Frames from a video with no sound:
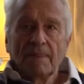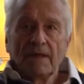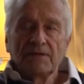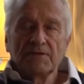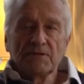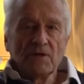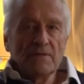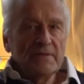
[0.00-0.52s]

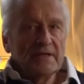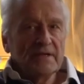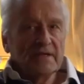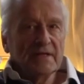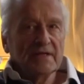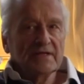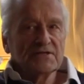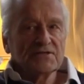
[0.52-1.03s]

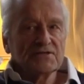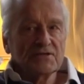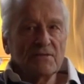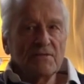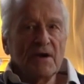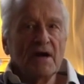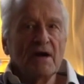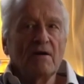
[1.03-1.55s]
Germany
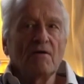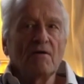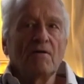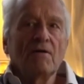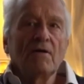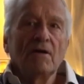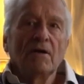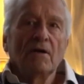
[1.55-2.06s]
somehow
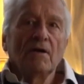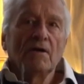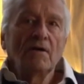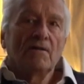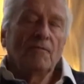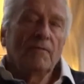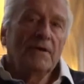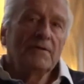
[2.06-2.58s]

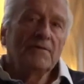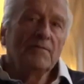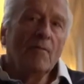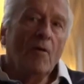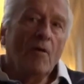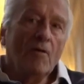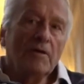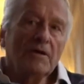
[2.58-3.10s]
went
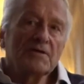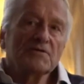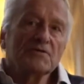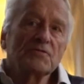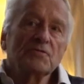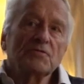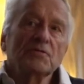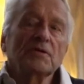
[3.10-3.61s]
more
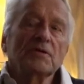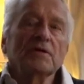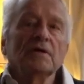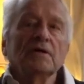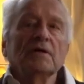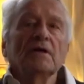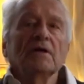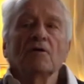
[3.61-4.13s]
into
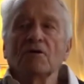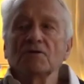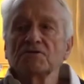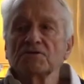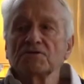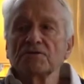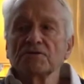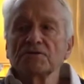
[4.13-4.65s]

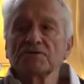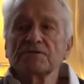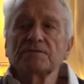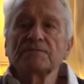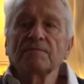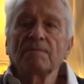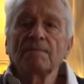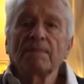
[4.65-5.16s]
consciousness.
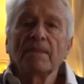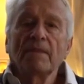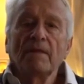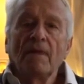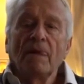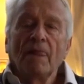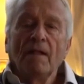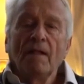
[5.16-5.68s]

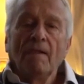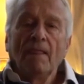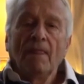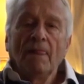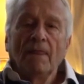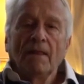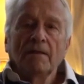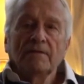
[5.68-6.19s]

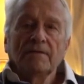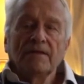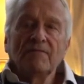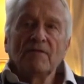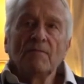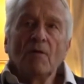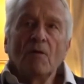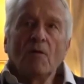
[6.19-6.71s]
There were
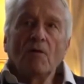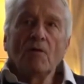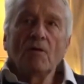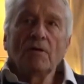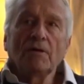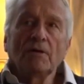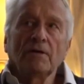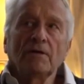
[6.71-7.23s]
more,
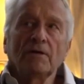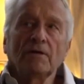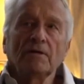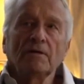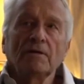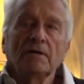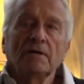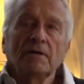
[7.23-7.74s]

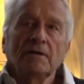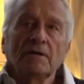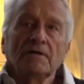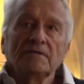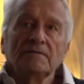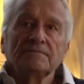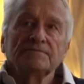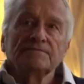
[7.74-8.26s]

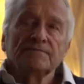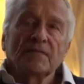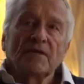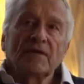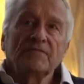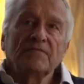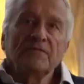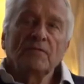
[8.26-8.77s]

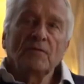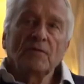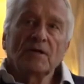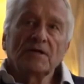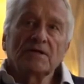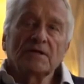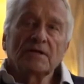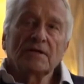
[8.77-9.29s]
if you look
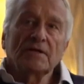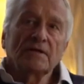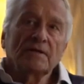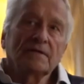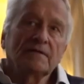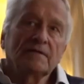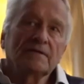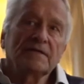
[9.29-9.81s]
at
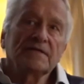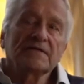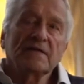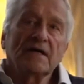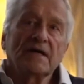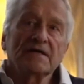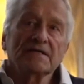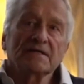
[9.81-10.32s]
these
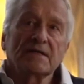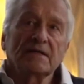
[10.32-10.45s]
guys,